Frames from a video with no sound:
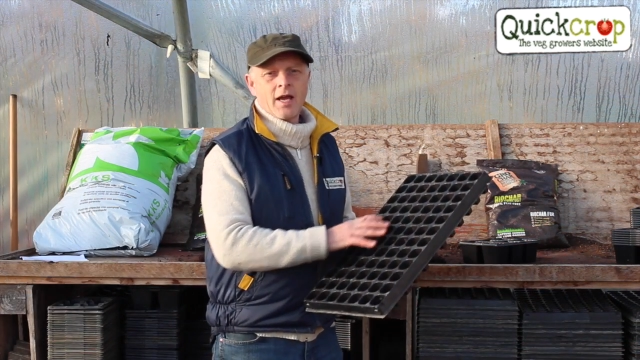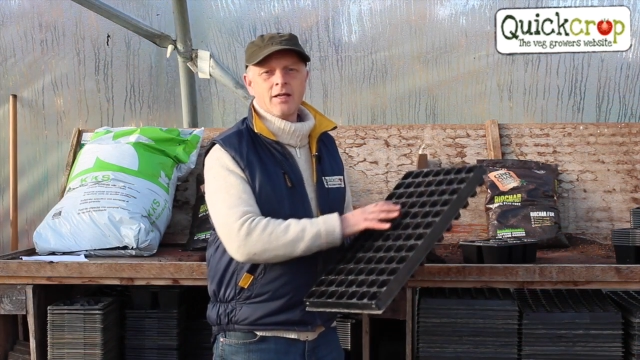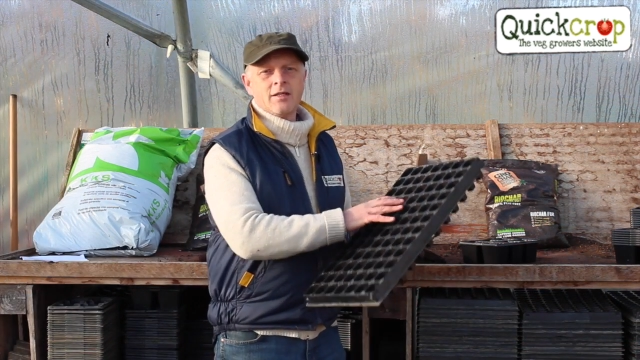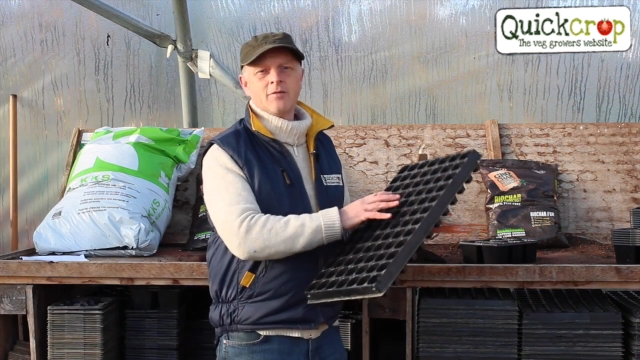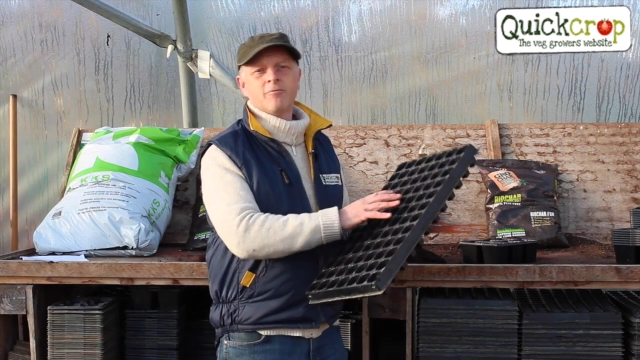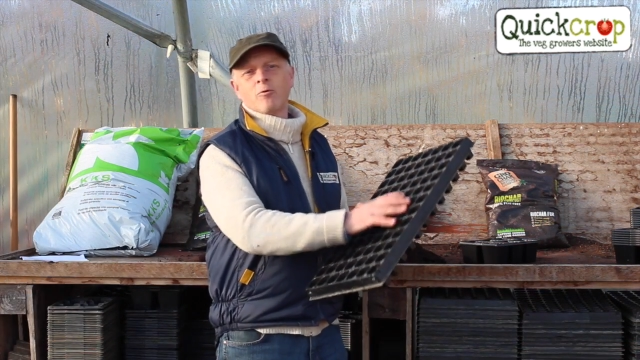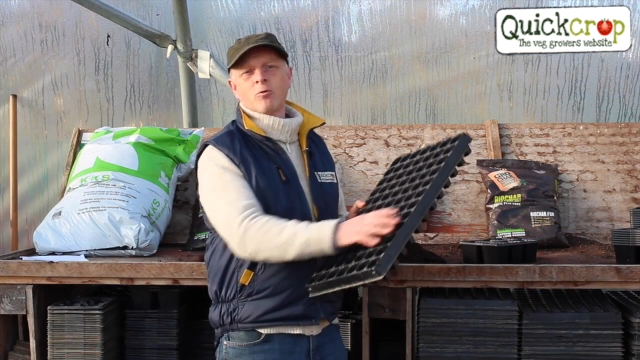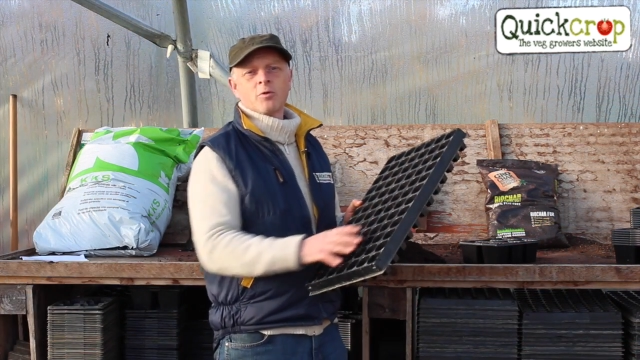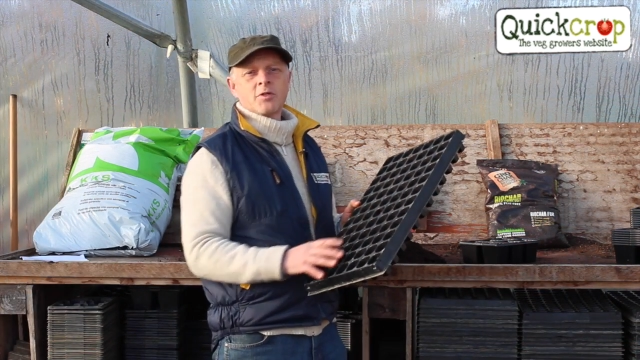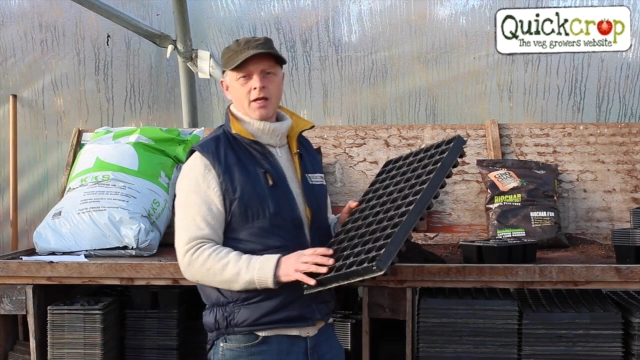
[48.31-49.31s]

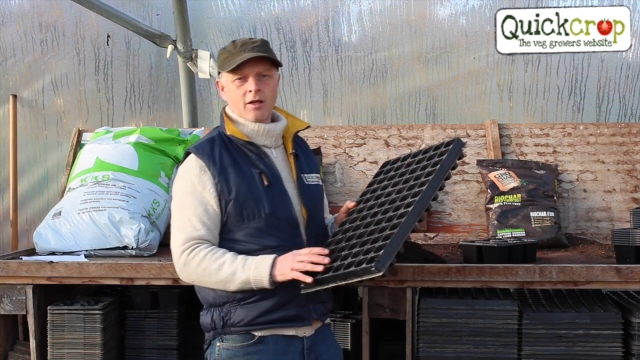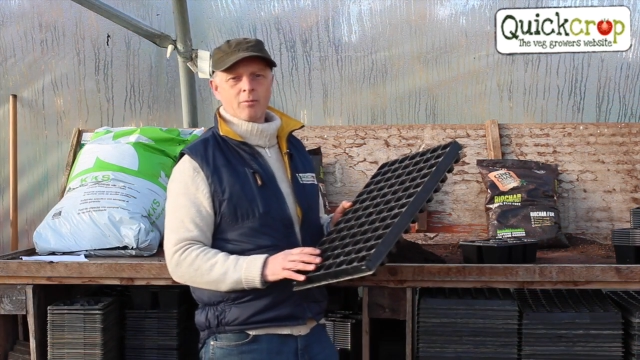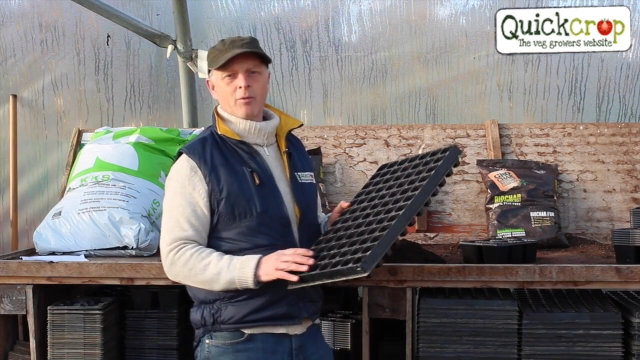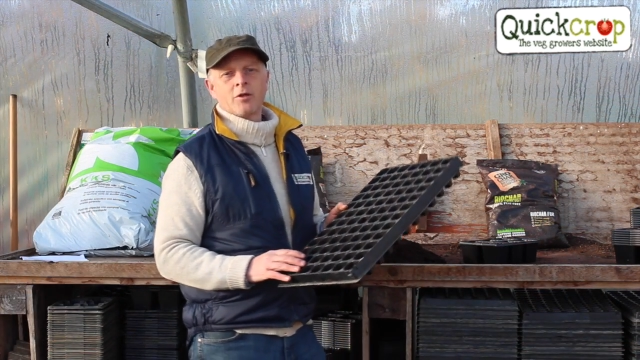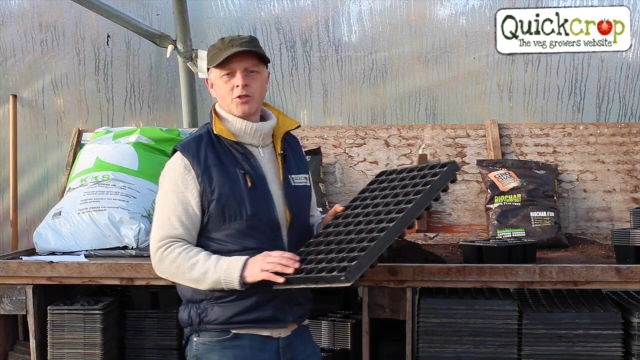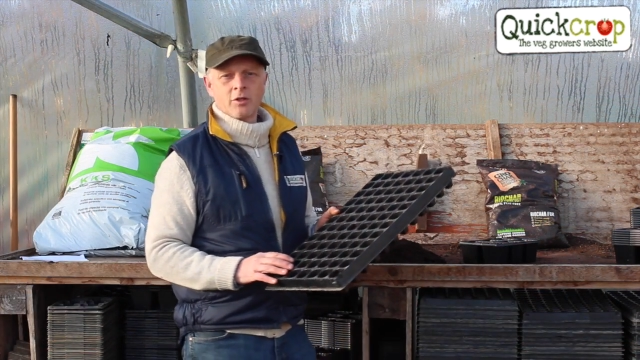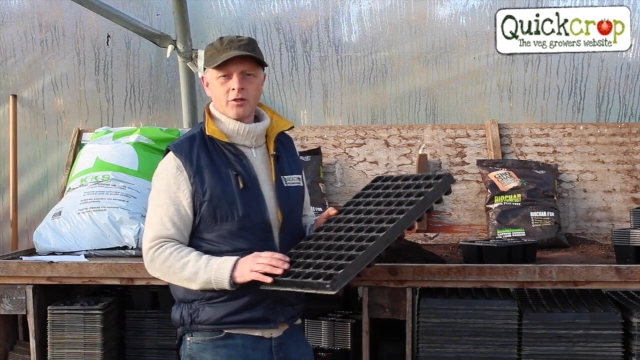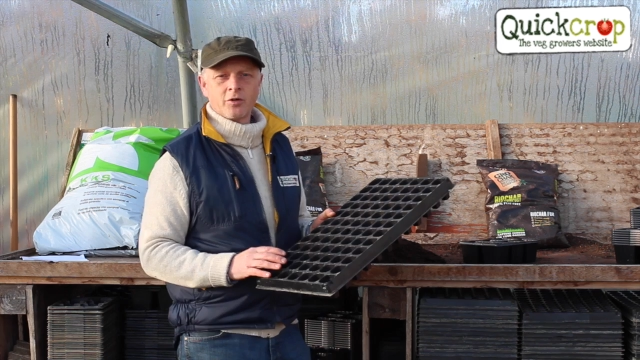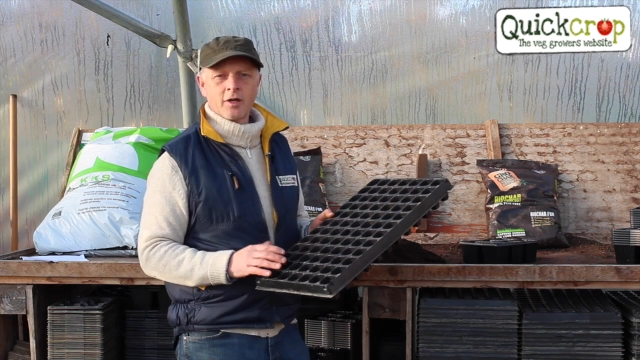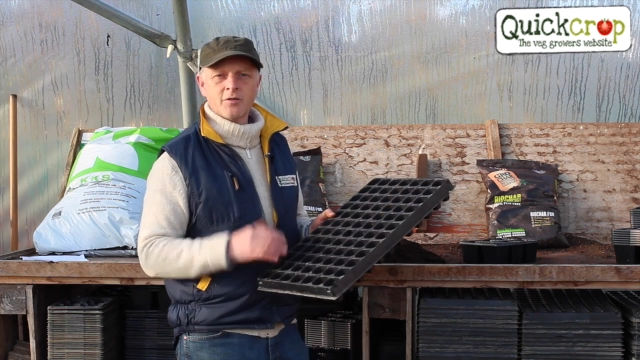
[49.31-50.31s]
84 cell modular
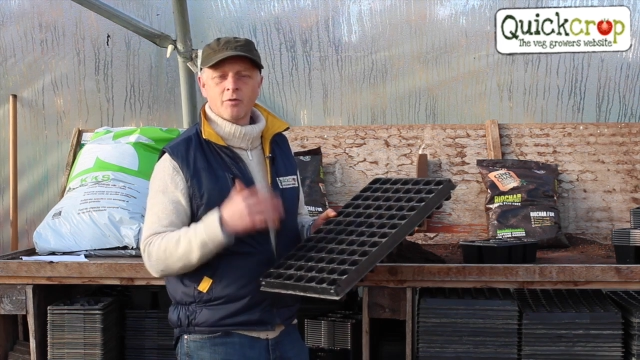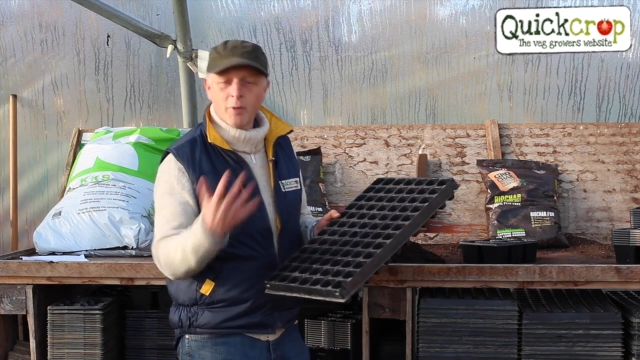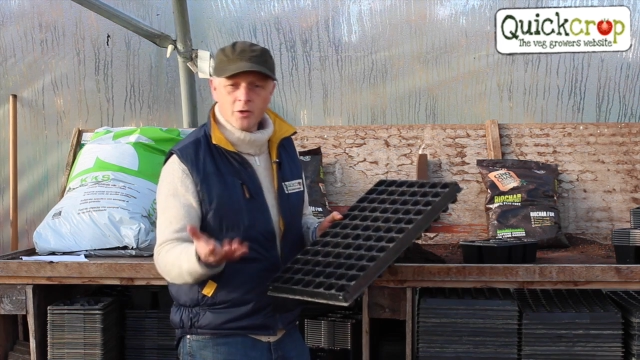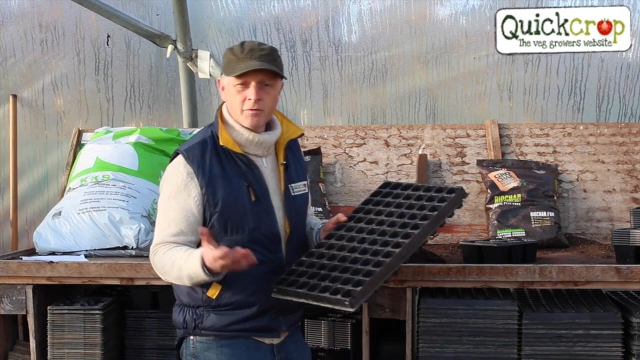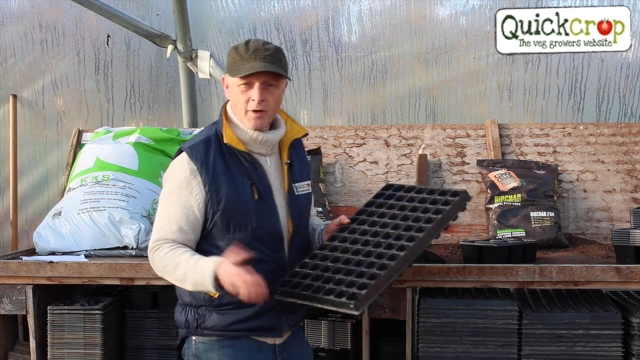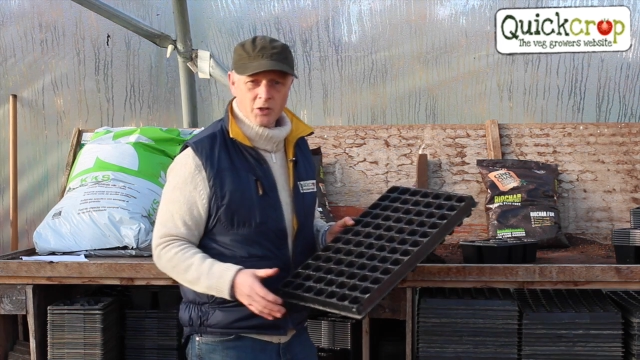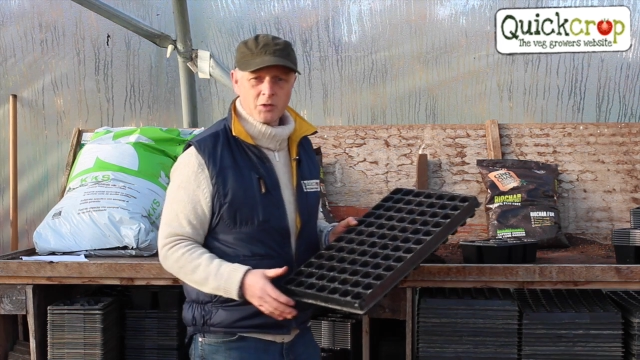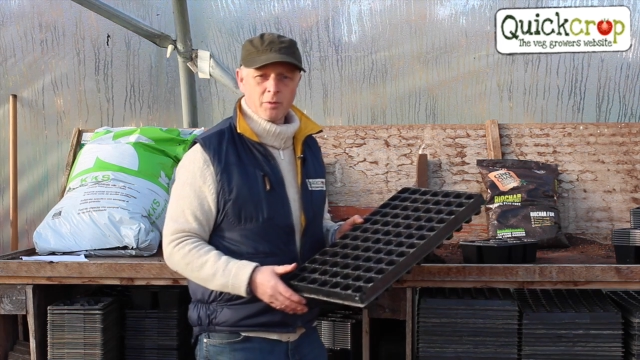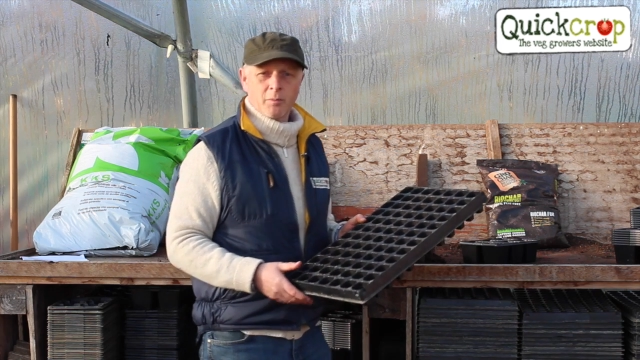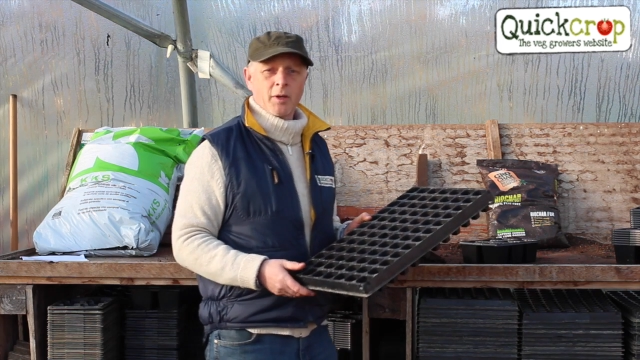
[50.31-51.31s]
trays for most
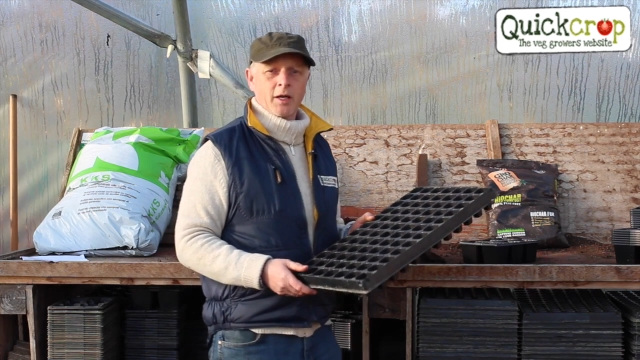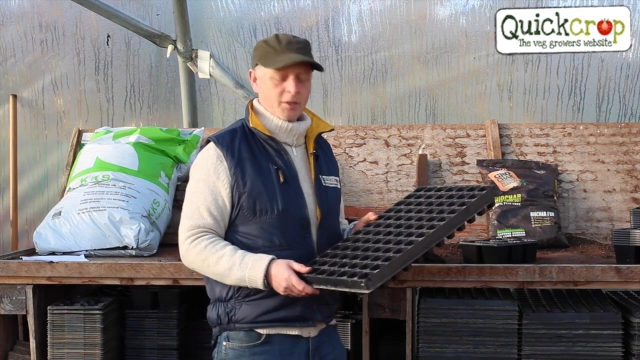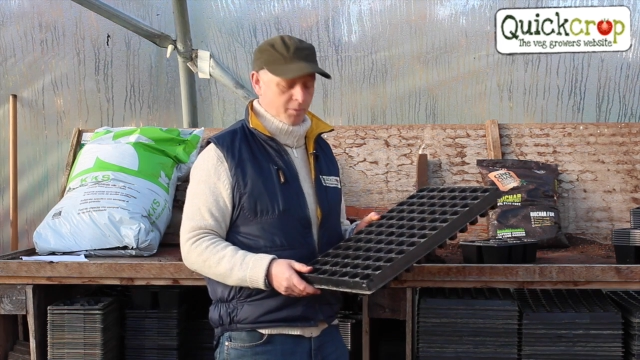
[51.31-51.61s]
vegetable plants